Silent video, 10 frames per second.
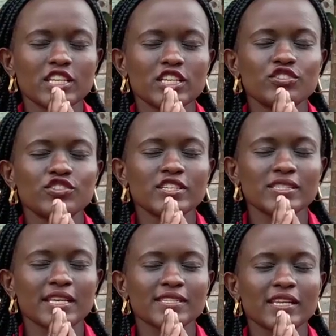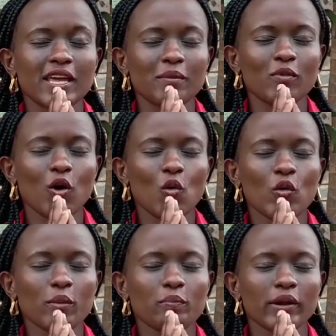In Jesus' name,
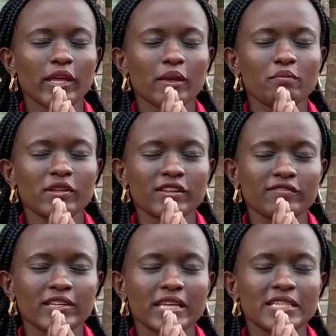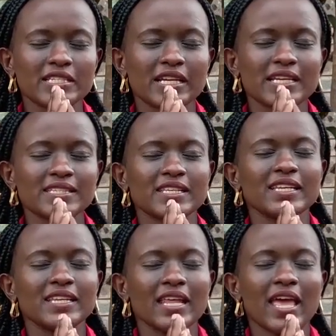we pray, believing and
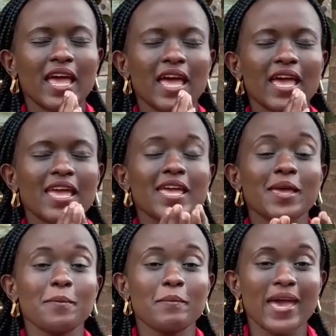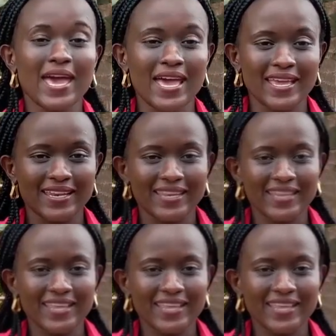trusting. Amen.